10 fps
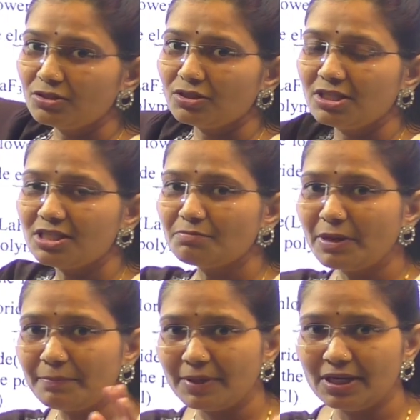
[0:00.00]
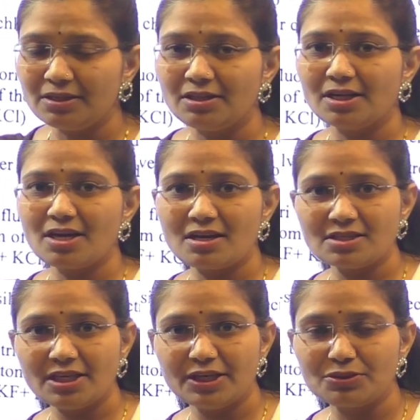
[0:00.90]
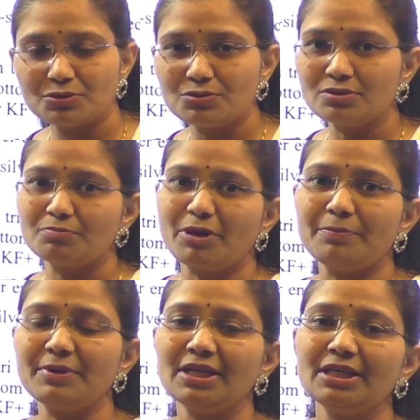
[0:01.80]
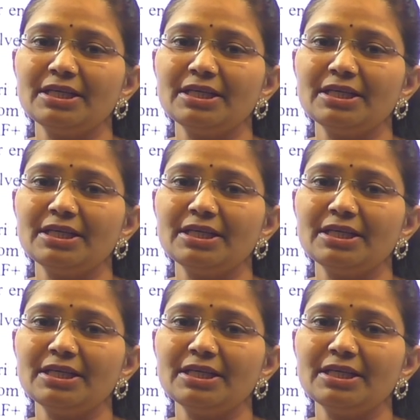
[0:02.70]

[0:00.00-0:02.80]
So this membrane, the glass electrodes membrane,